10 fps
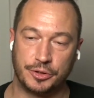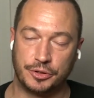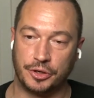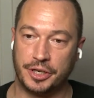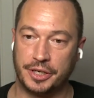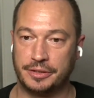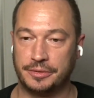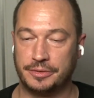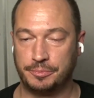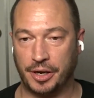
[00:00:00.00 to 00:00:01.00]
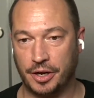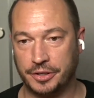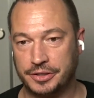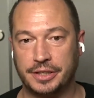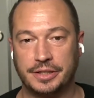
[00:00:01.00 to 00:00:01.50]
Moderna and
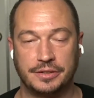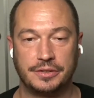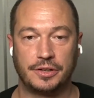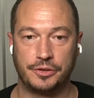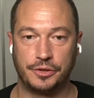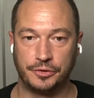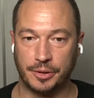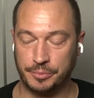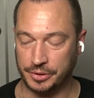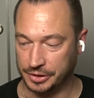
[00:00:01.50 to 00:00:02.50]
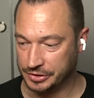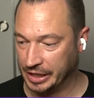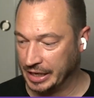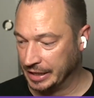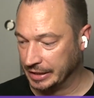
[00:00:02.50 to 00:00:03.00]
BioNTech and all those companies,
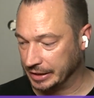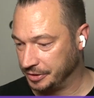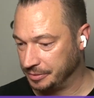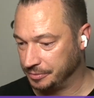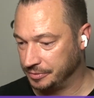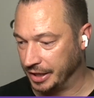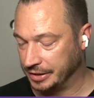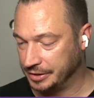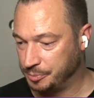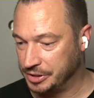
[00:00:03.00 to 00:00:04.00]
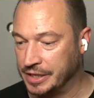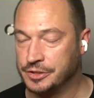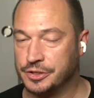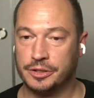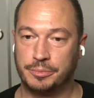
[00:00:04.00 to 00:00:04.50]
the at least
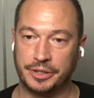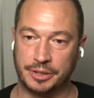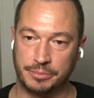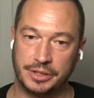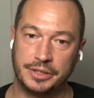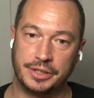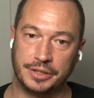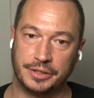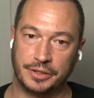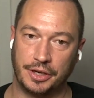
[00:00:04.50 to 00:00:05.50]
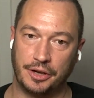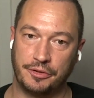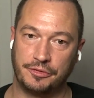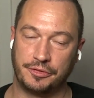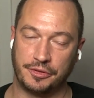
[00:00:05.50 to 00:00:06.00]
potential applicability
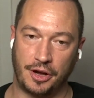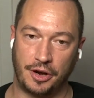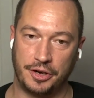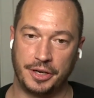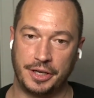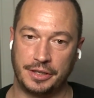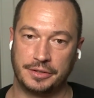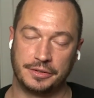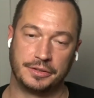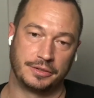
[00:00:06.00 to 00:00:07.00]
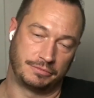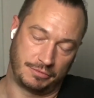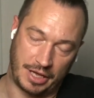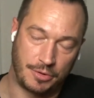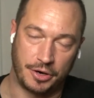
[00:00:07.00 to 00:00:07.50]
of RNA,
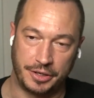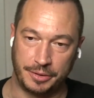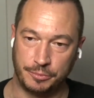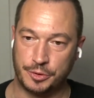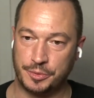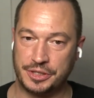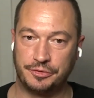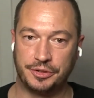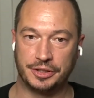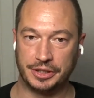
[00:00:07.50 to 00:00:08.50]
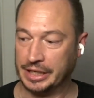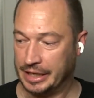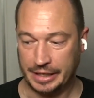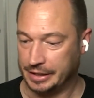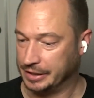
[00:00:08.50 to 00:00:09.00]
mRNA more specifically,
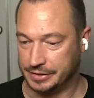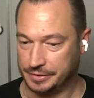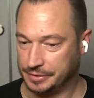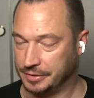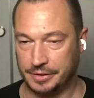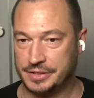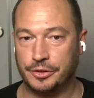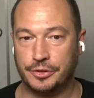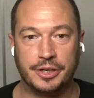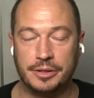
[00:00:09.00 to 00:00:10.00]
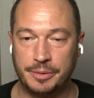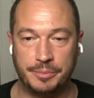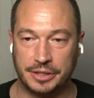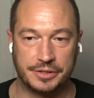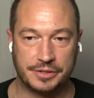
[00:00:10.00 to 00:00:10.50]
is near
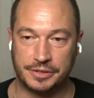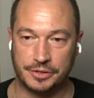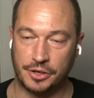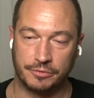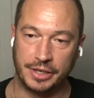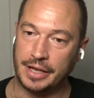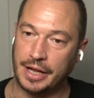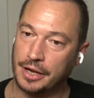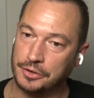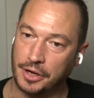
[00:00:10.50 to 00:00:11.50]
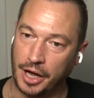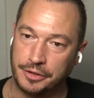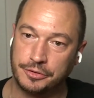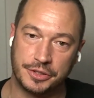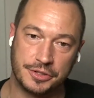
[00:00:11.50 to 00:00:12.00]
limitless. There's already now
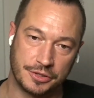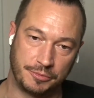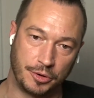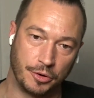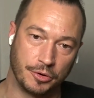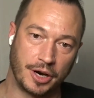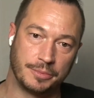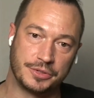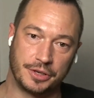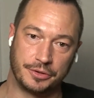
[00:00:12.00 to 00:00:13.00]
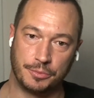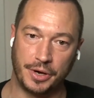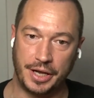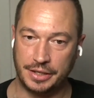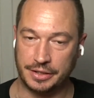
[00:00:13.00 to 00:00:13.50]
hundreds of programs
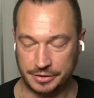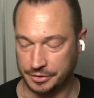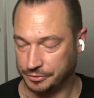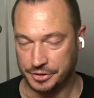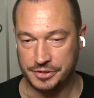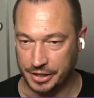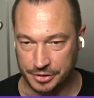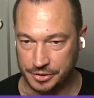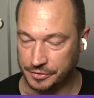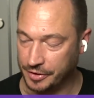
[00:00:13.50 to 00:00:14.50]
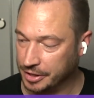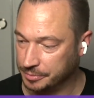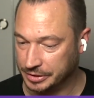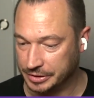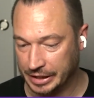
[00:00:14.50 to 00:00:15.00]
underway at different stages of
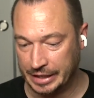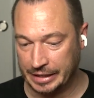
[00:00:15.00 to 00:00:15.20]
development.